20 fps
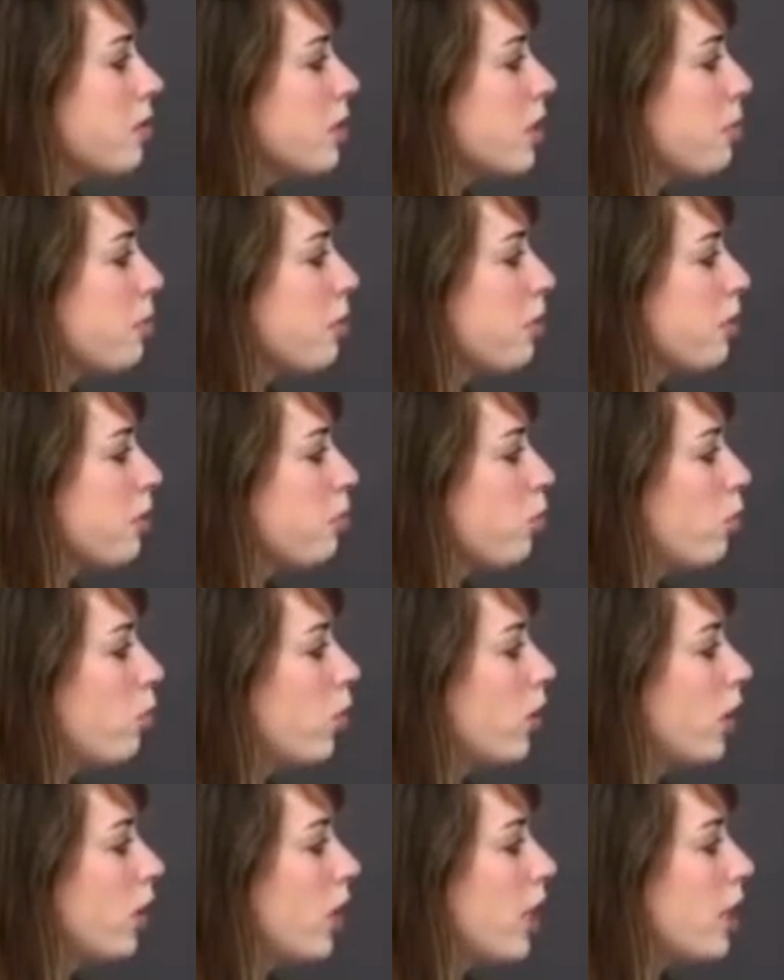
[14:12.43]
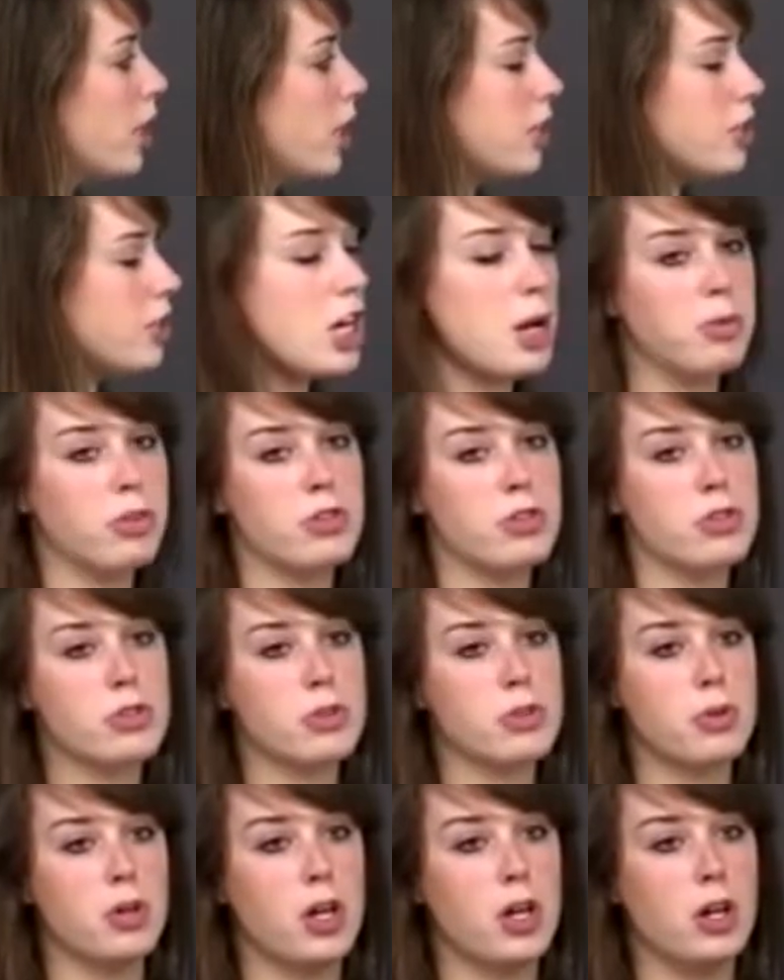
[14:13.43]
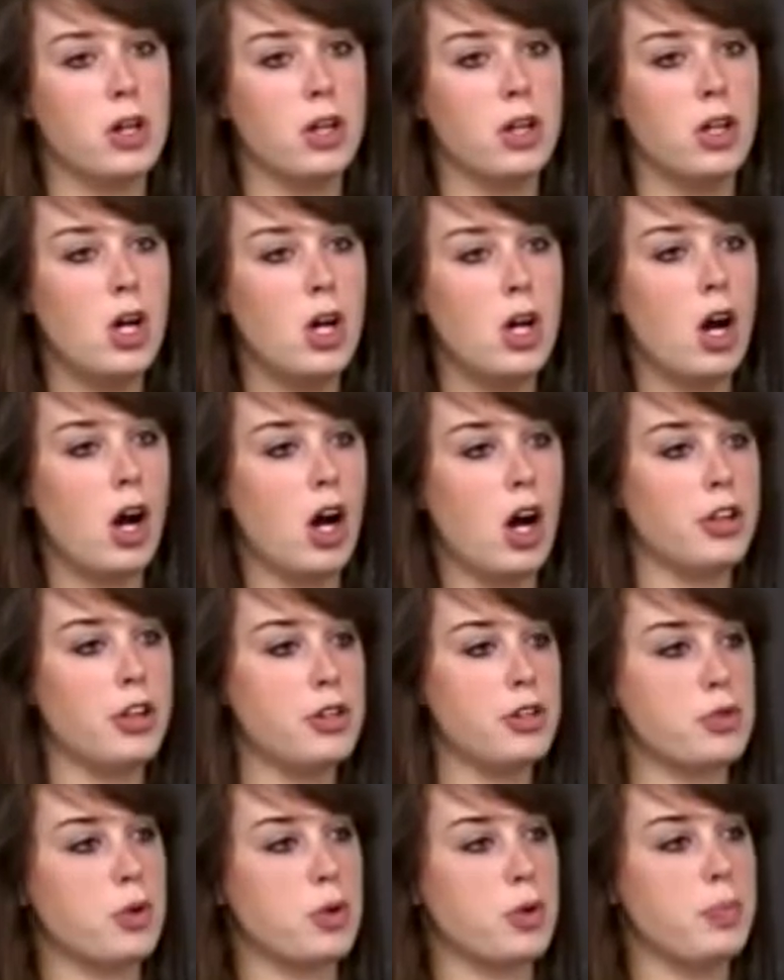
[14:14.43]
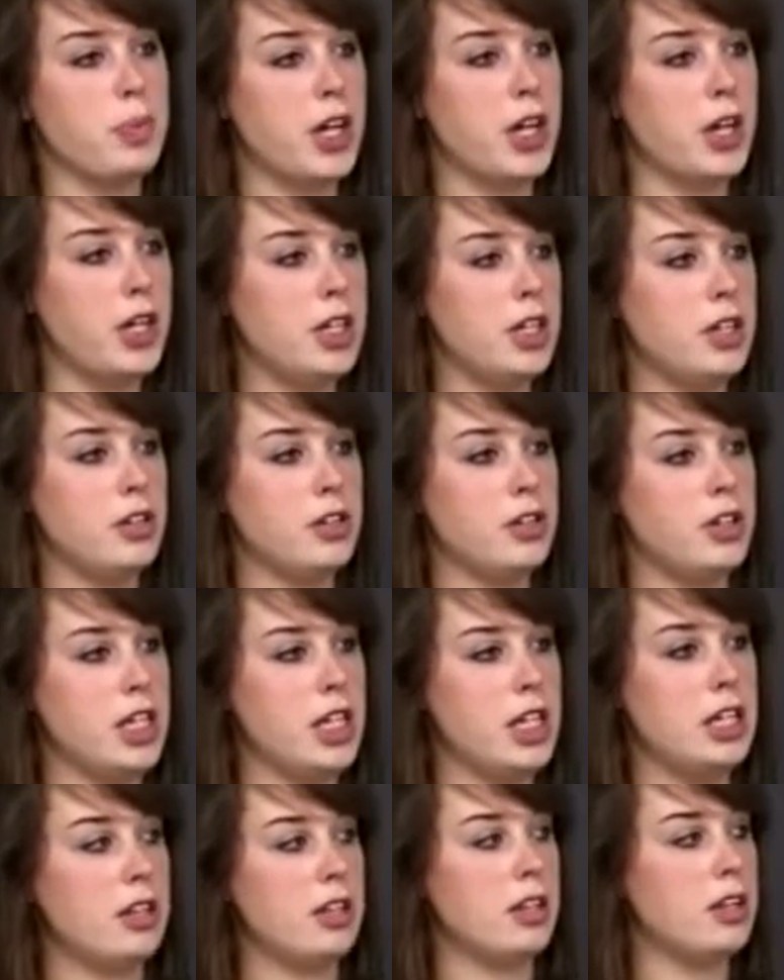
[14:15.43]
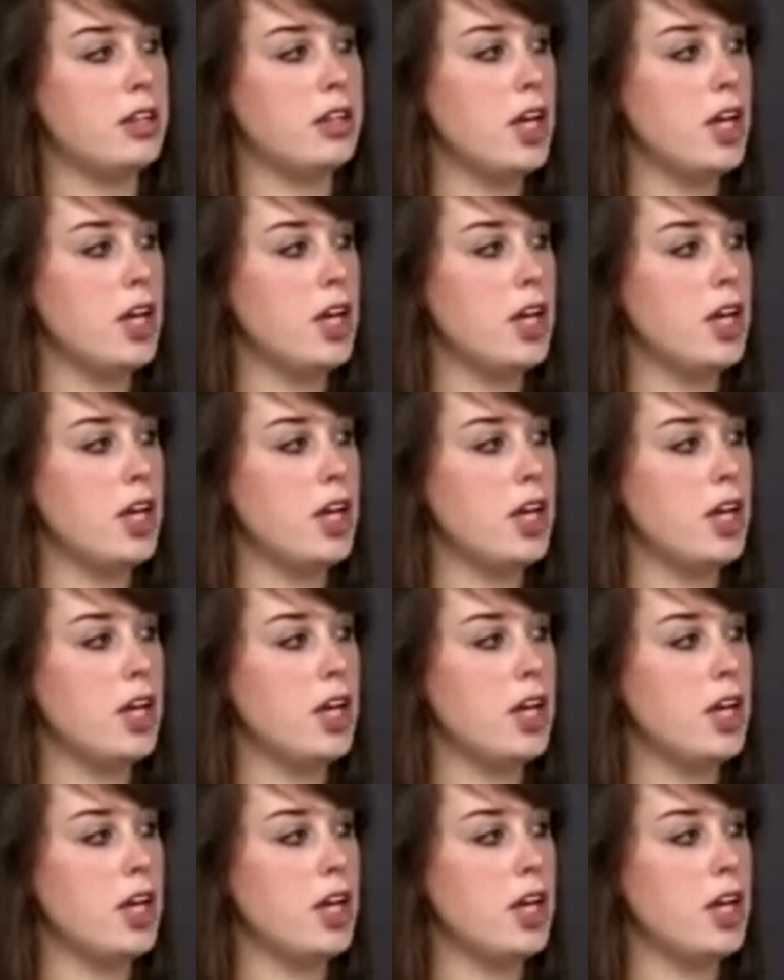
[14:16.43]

Some of them were laid on top of the soil, others were buried underneath.